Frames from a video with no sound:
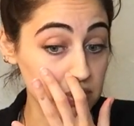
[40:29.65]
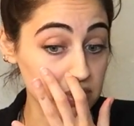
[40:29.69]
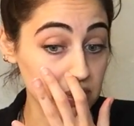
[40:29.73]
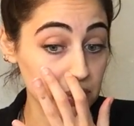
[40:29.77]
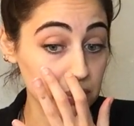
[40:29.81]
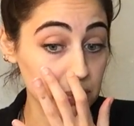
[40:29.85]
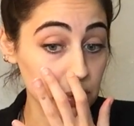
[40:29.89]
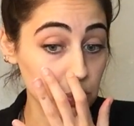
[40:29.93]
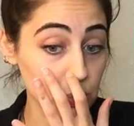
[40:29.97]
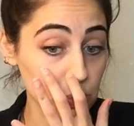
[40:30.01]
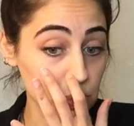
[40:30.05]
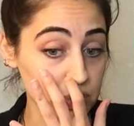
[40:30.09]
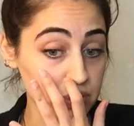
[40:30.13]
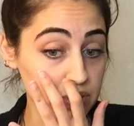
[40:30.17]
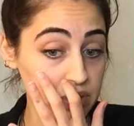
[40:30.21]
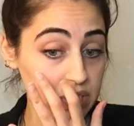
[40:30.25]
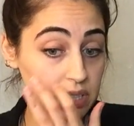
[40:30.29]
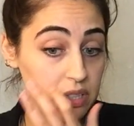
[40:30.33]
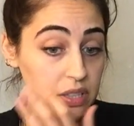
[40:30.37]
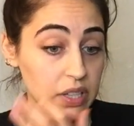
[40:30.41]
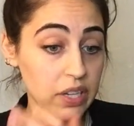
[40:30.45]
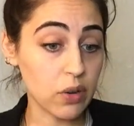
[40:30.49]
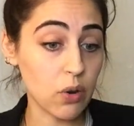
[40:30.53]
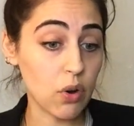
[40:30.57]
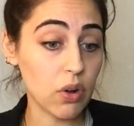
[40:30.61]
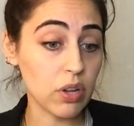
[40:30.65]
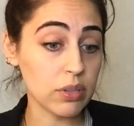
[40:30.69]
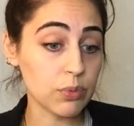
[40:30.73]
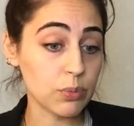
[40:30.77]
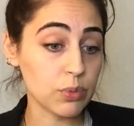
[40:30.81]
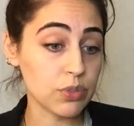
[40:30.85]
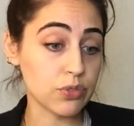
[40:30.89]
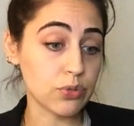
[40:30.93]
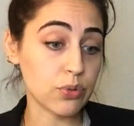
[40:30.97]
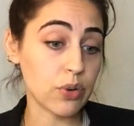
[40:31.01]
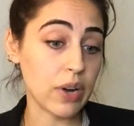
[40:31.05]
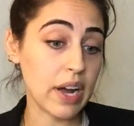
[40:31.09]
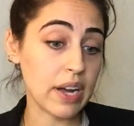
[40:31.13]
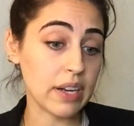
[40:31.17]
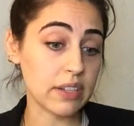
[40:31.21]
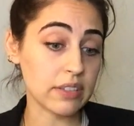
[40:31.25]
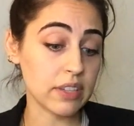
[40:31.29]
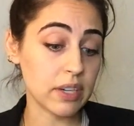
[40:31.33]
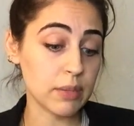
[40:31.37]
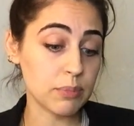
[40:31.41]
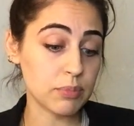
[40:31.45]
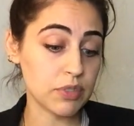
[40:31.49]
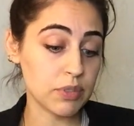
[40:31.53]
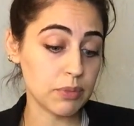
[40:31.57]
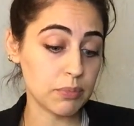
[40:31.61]
something wasn't like all it was cracked
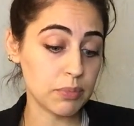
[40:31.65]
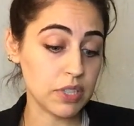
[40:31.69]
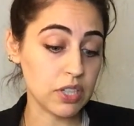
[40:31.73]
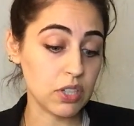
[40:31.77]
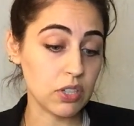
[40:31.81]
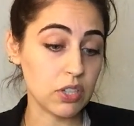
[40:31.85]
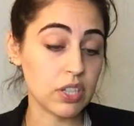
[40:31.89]
up to be